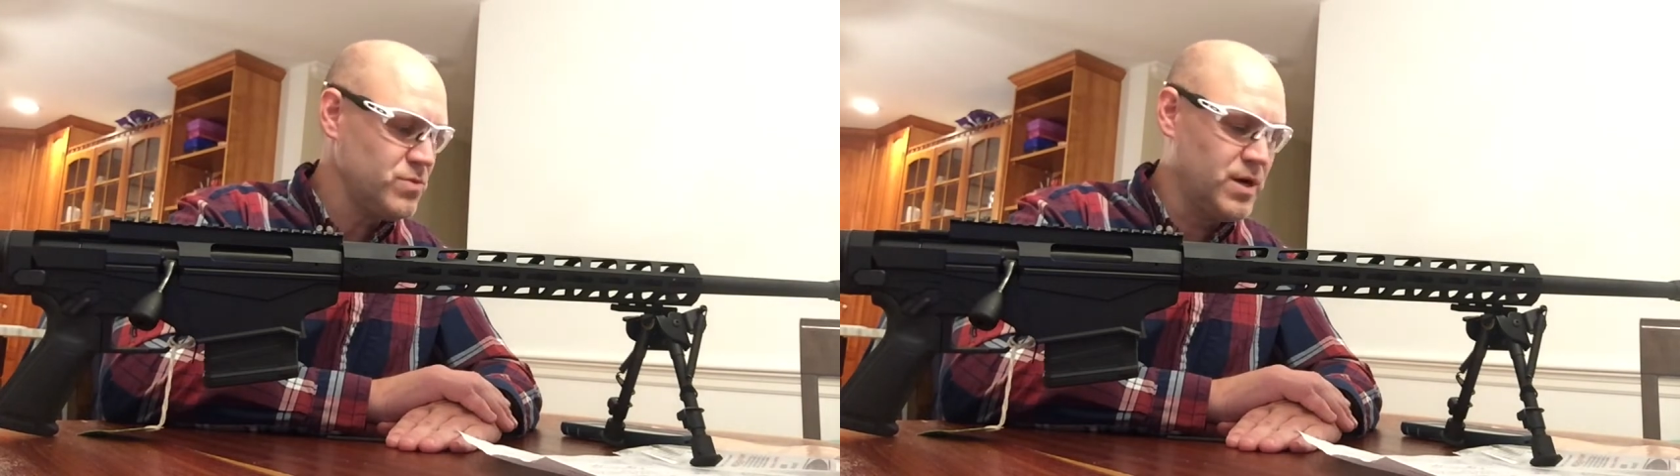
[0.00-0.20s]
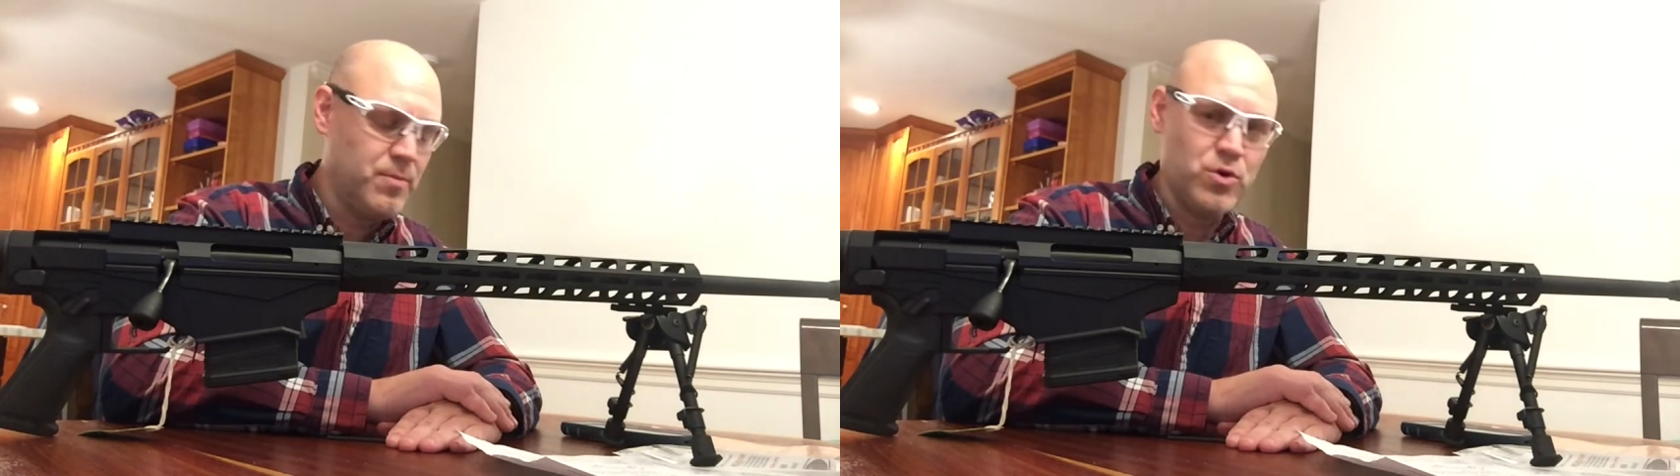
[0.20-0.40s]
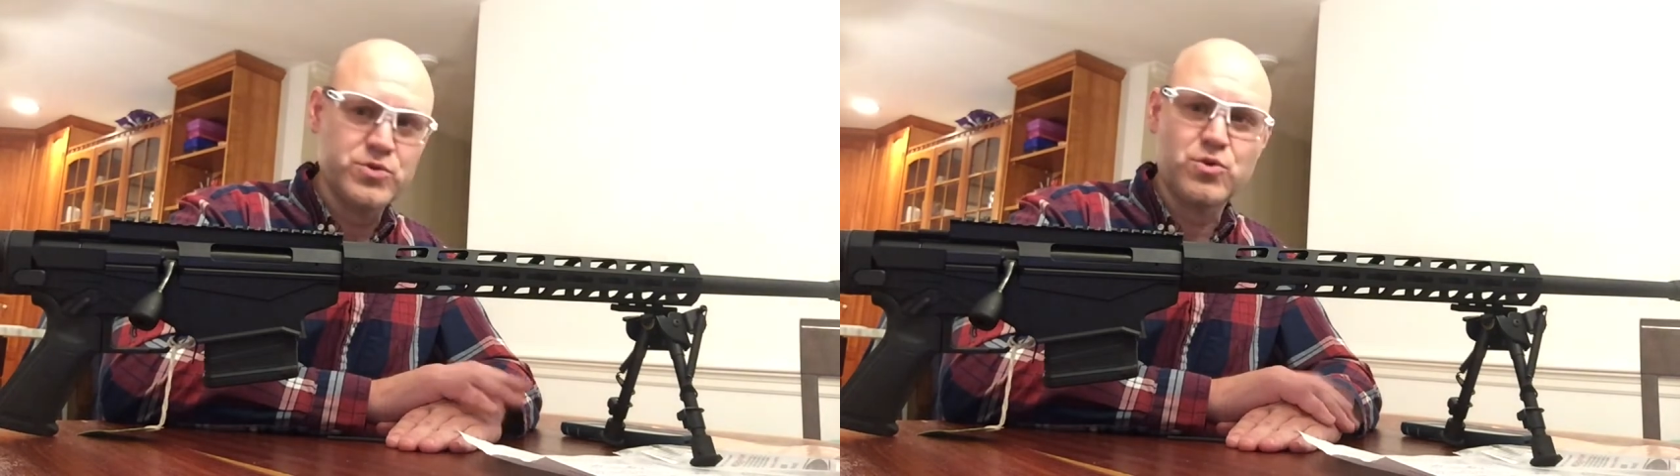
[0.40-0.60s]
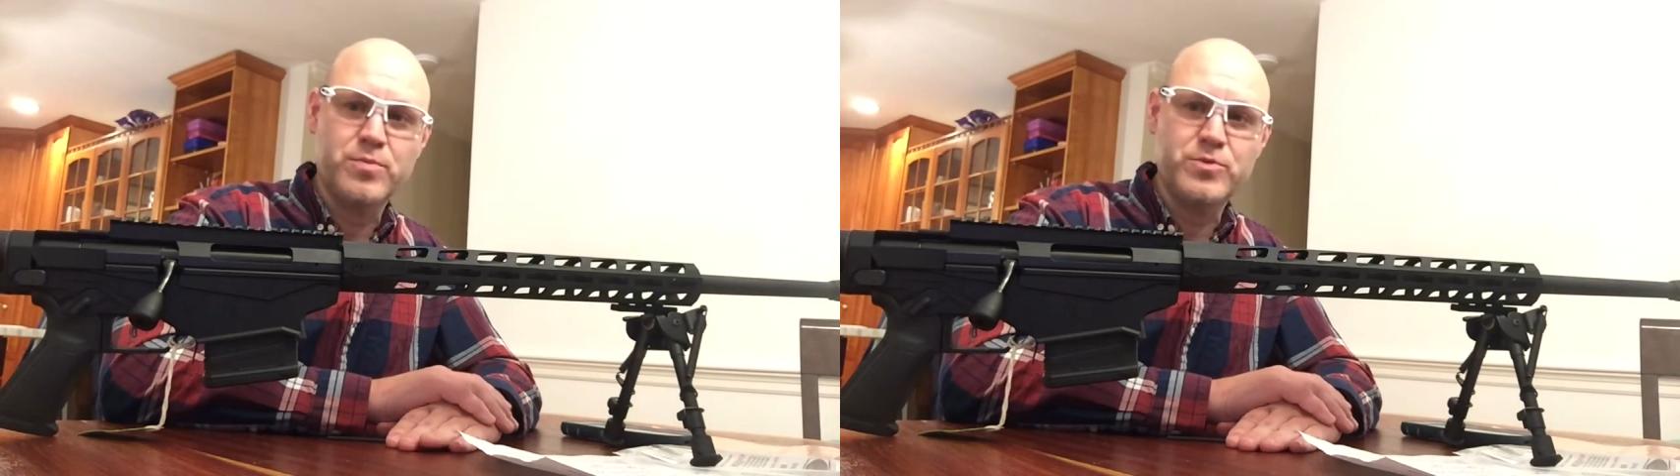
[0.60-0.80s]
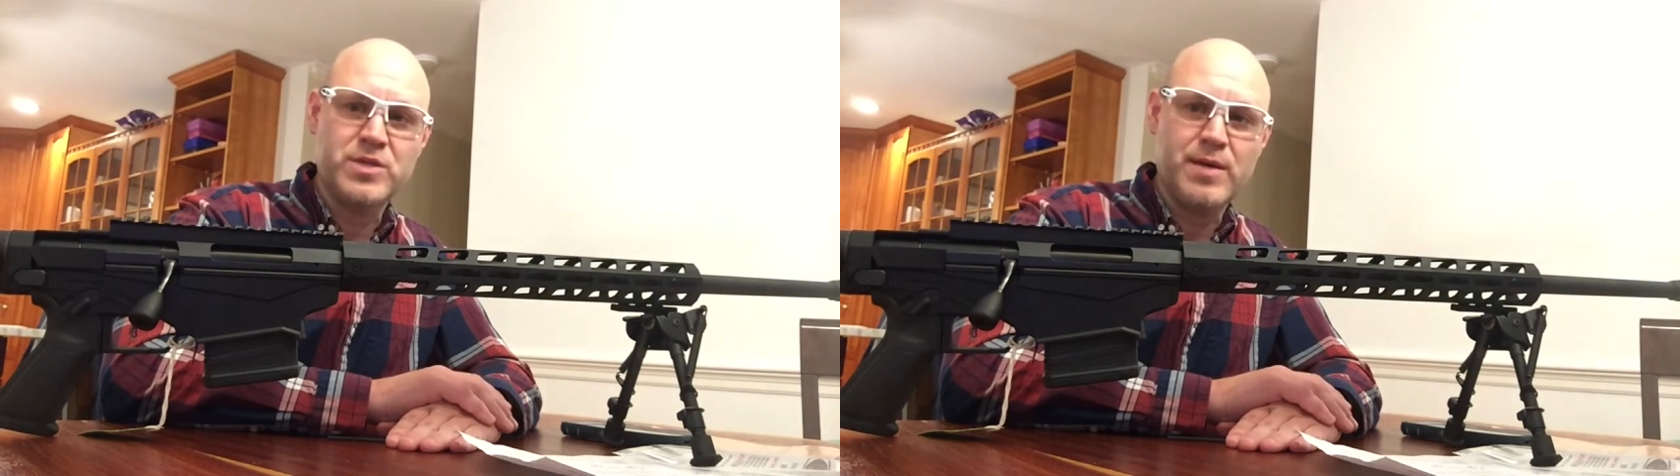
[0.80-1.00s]
I'm old school,
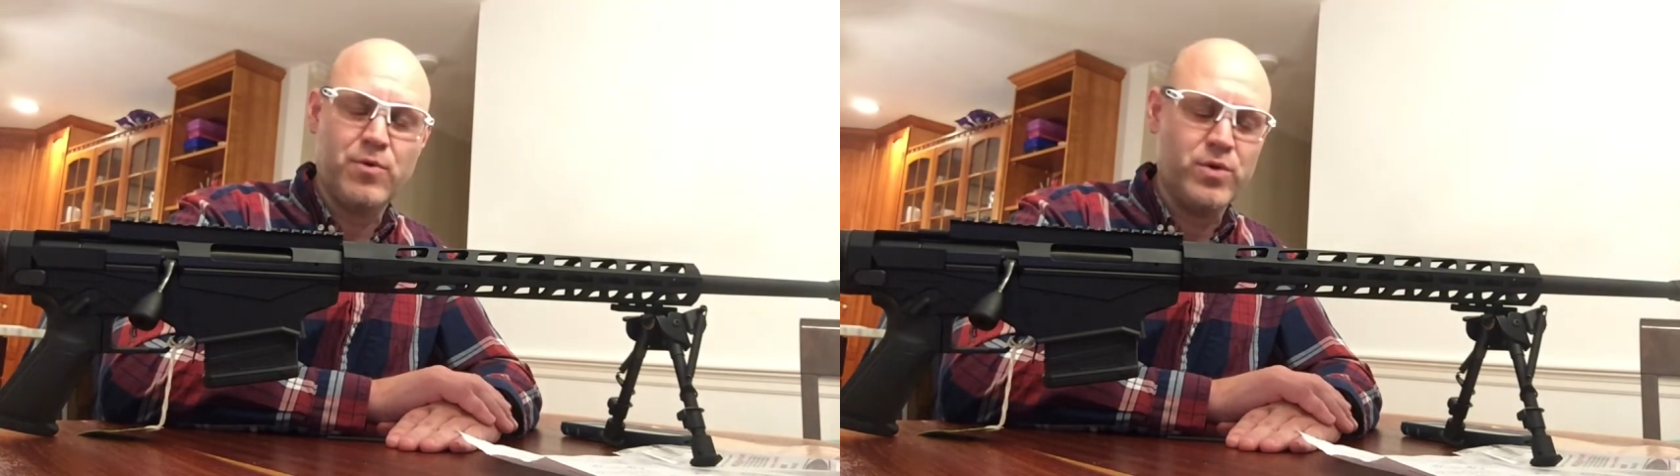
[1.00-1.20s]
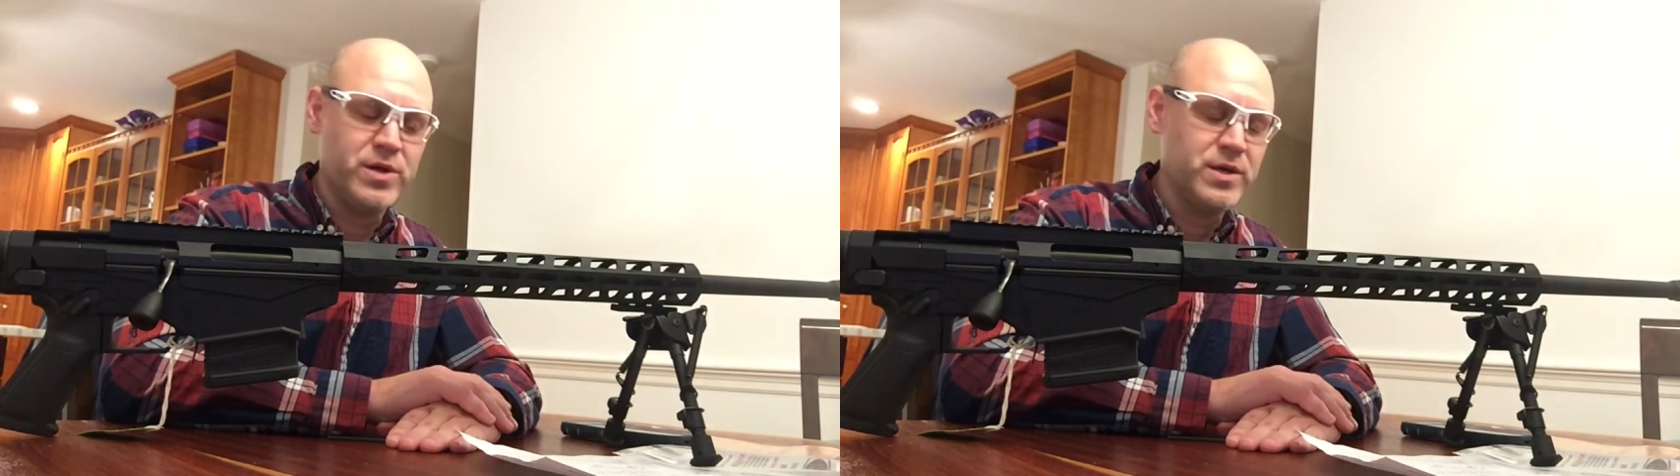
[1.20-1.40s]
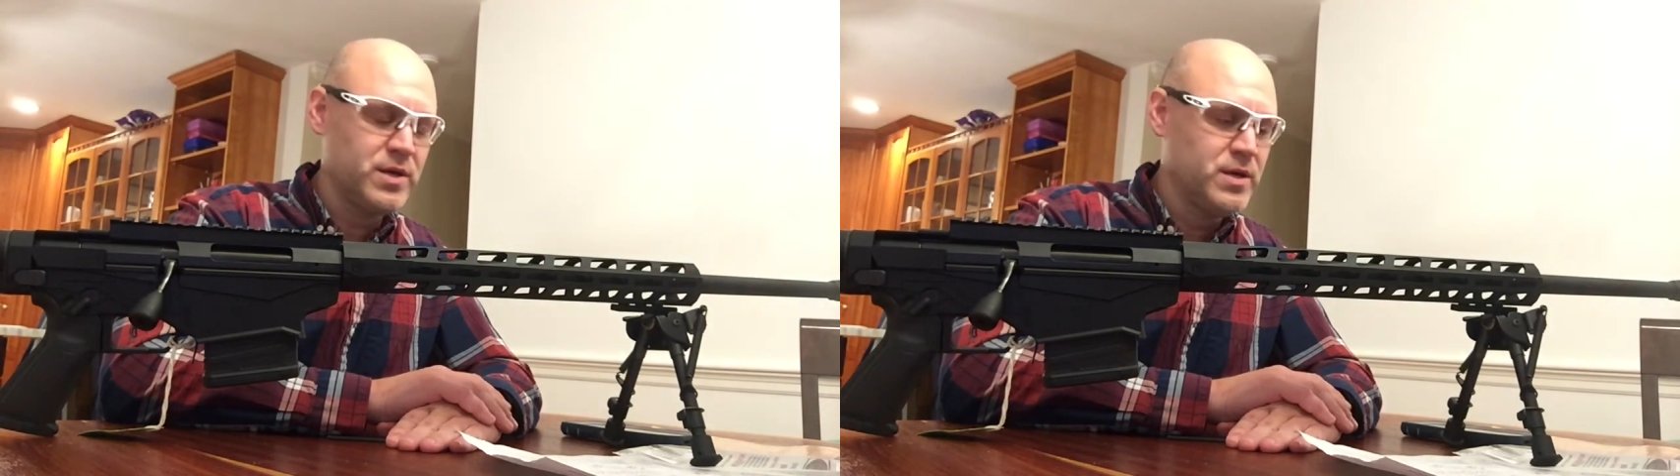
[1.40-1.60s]
I'm used to MOA.